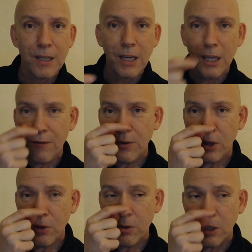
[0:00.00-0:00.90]
If
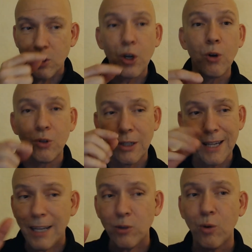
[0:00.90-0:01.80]
you chose
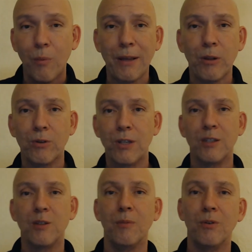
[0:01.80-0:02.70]
not to obey those
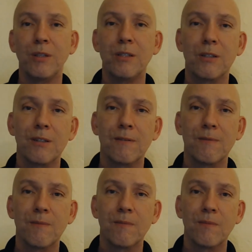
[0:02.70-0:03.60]
testimonies,
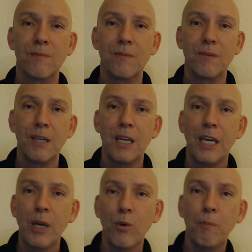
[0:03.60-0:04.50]

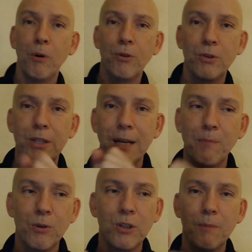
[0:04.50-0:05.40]
he will pull those
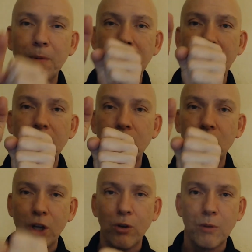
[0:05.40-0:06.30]
signposts up and, and
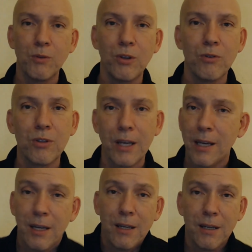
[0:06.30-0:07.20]
show them to you and say,
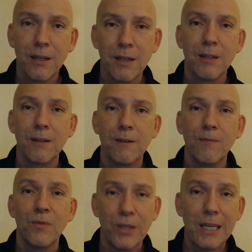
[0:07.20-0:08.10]

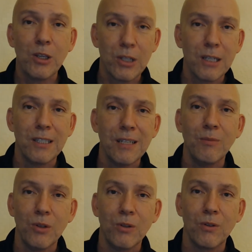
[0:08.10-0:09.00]
These condemn
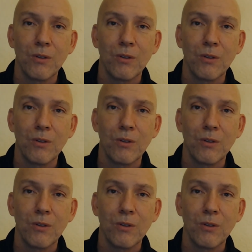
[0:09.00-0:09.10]
you.